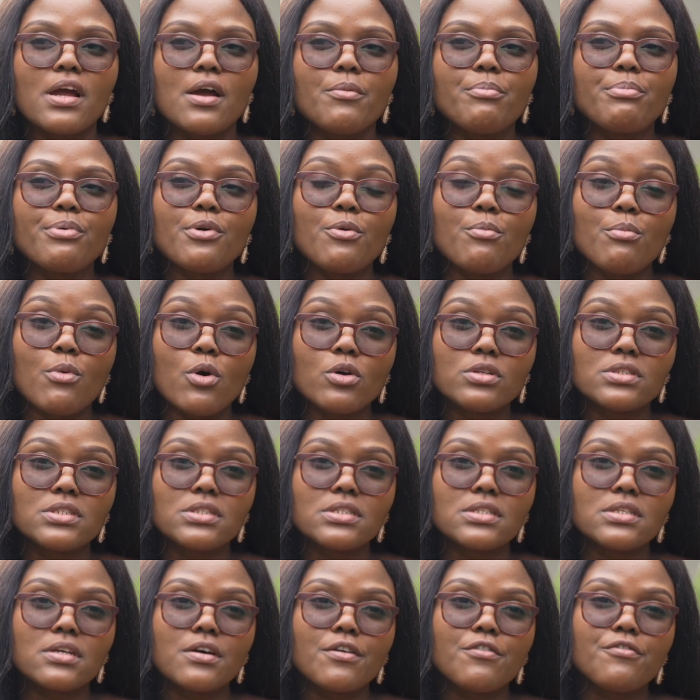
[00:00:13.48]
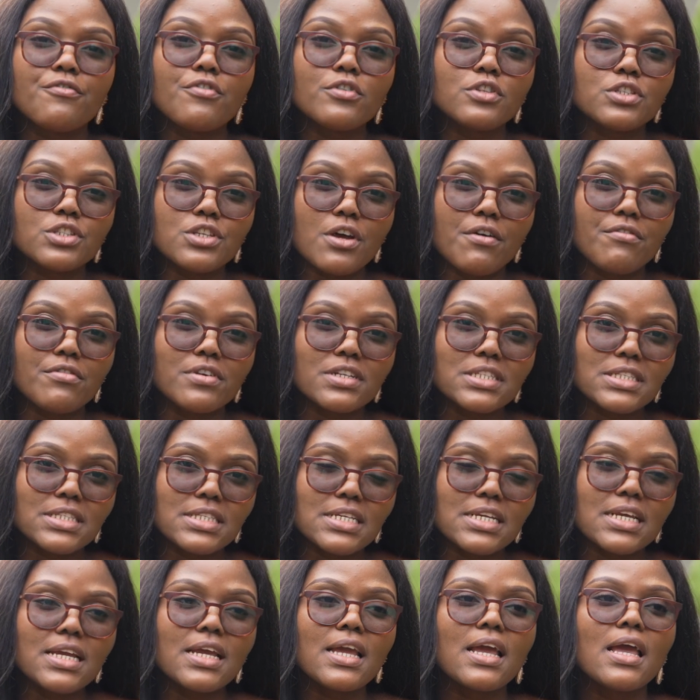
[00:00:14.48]
promote food
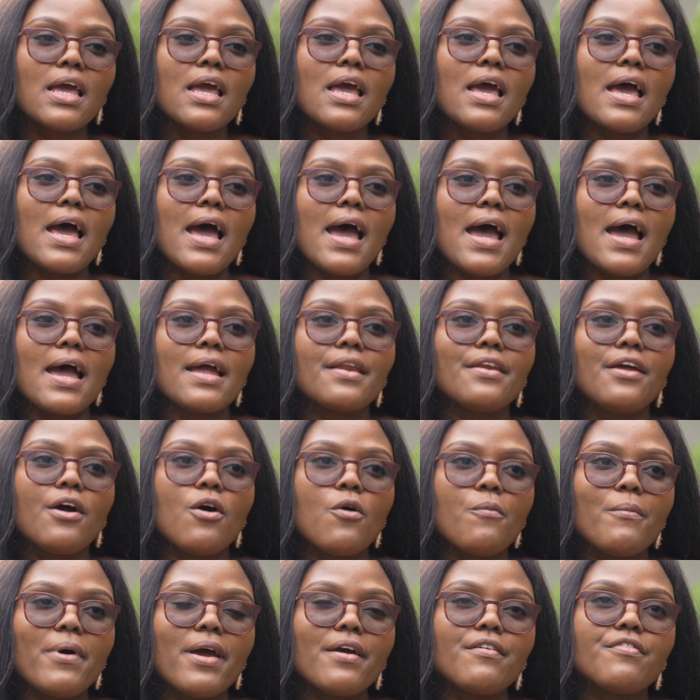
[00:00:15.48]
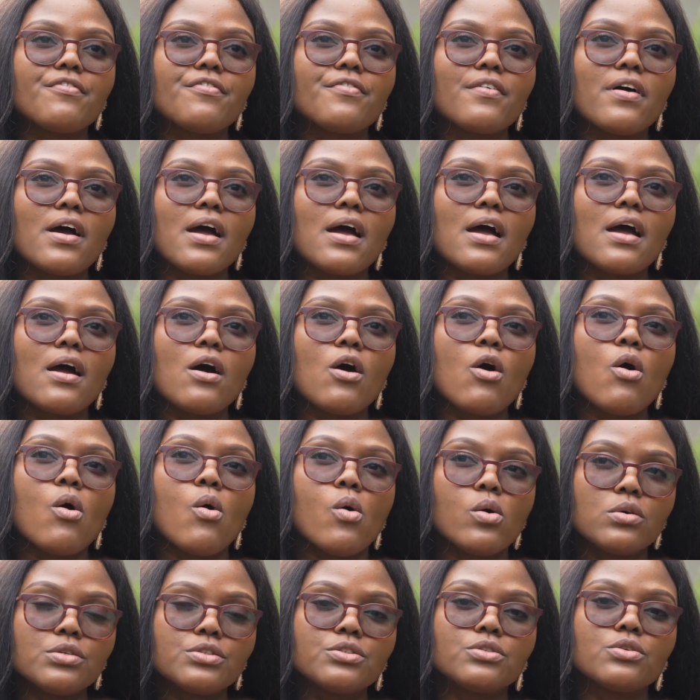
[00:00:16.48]
sovereignty, and HOMEF
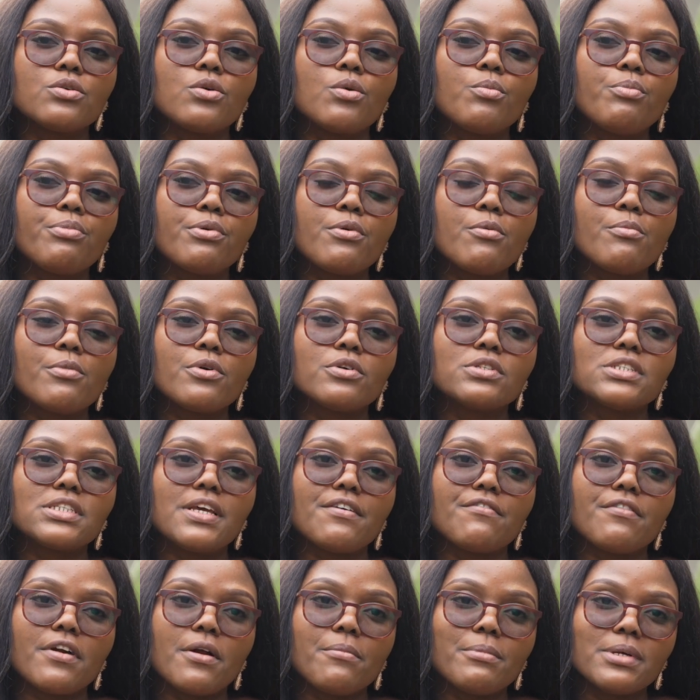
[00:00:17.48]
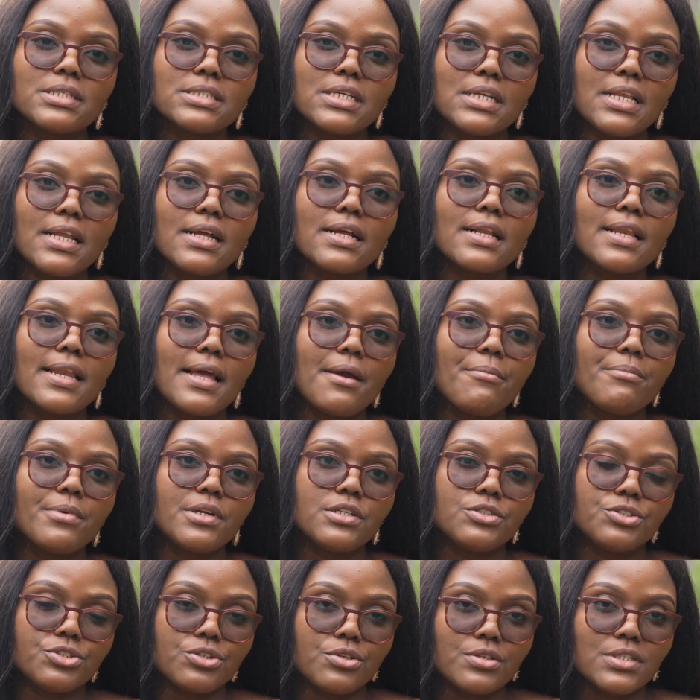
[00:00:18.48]
also promotes environmental and
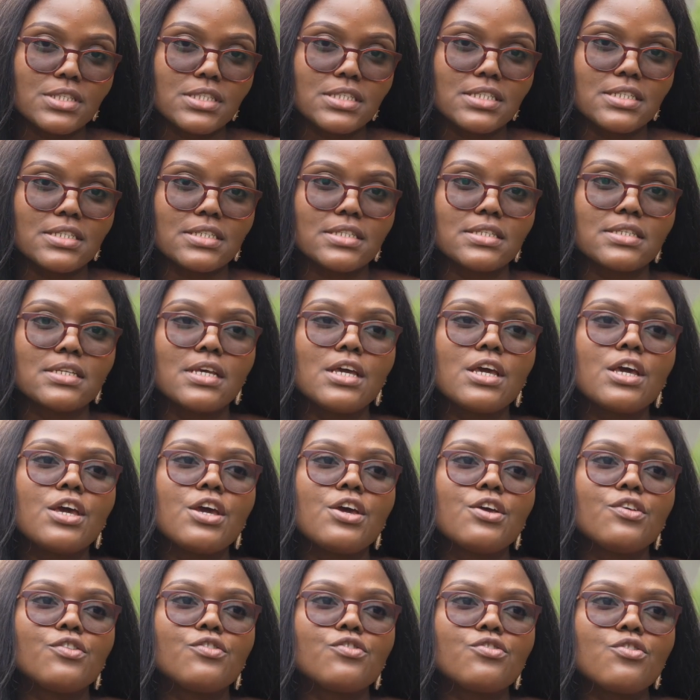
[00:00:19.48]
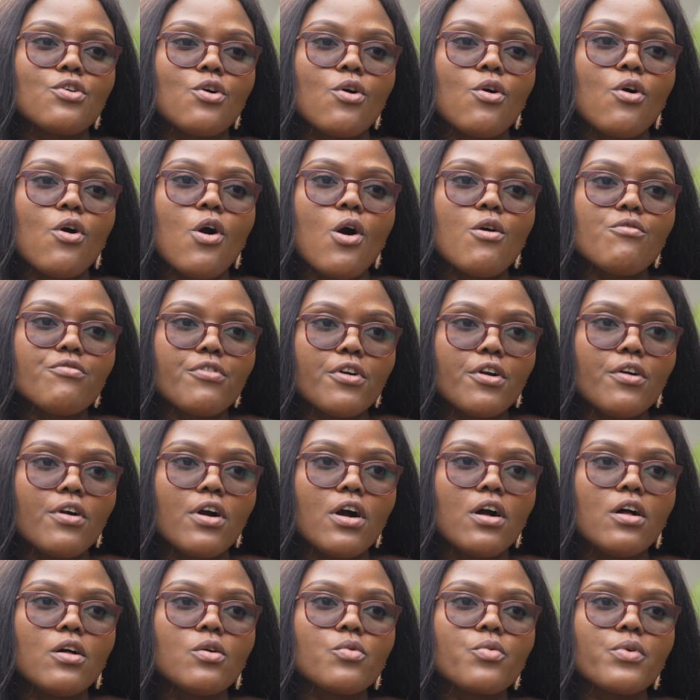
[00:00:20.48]
climate justice. So
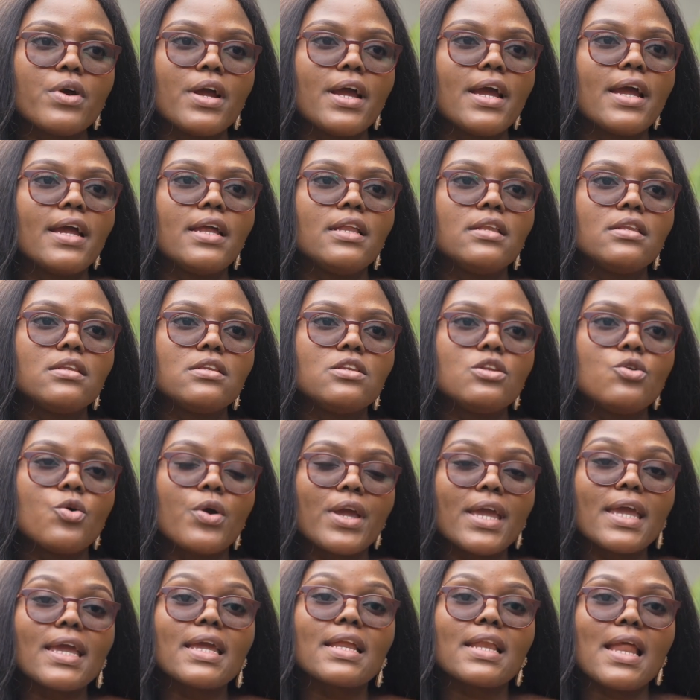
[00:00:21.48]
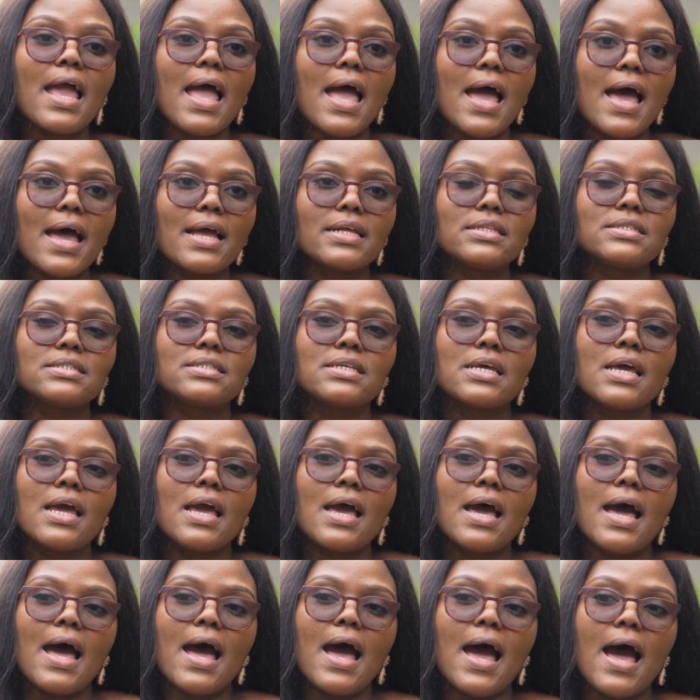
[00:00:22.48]
overall, we're looking at
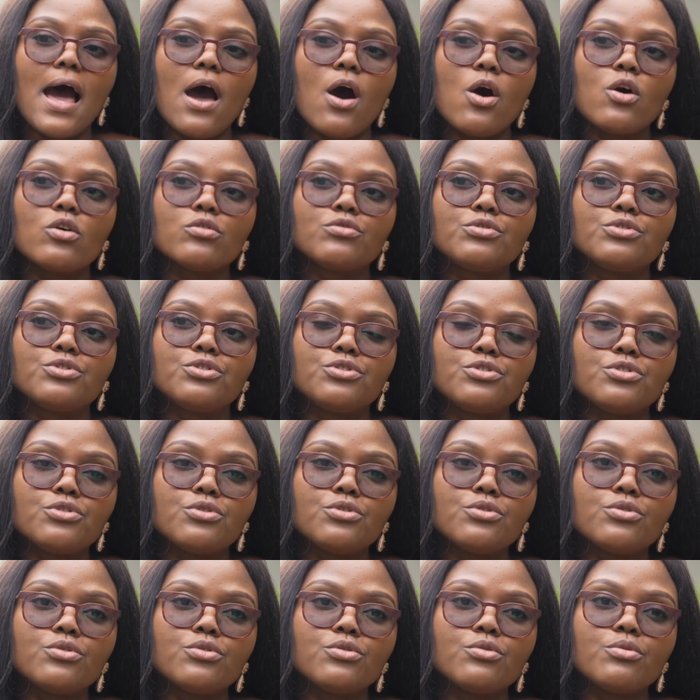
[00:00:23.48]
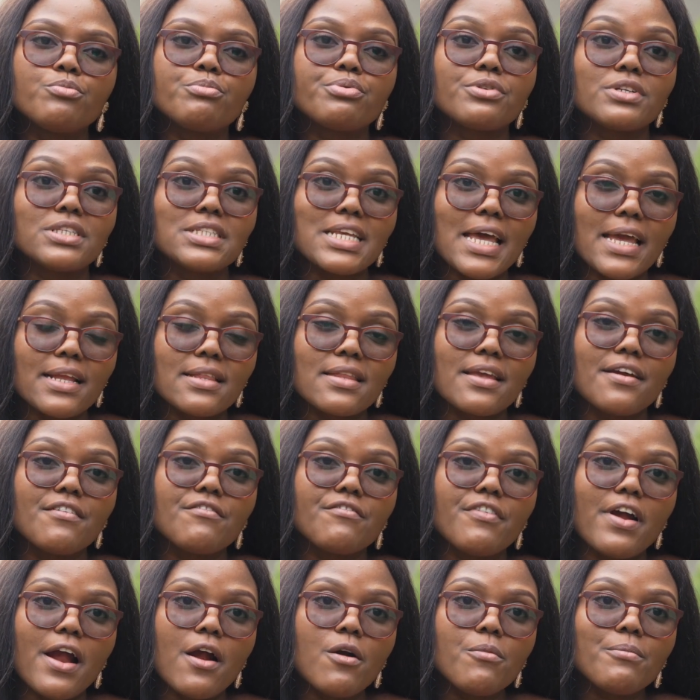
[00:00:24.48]
how to protect the
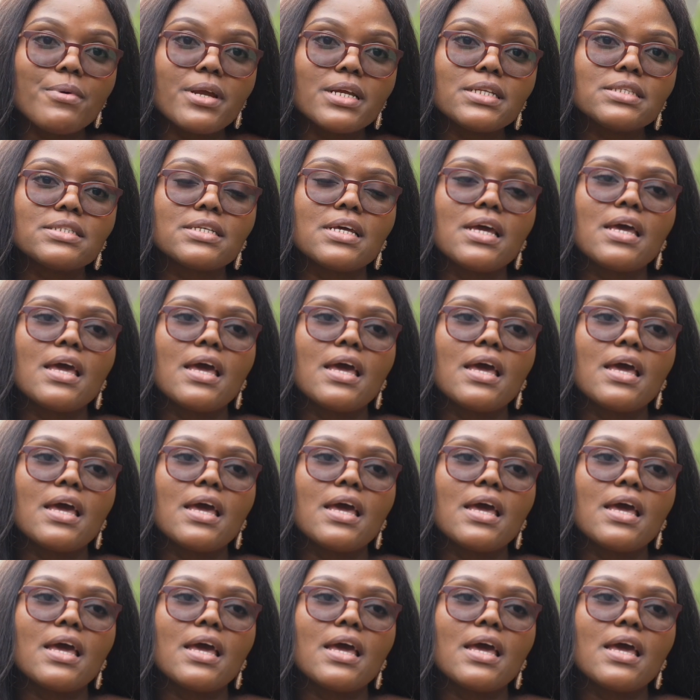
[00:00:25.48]
environment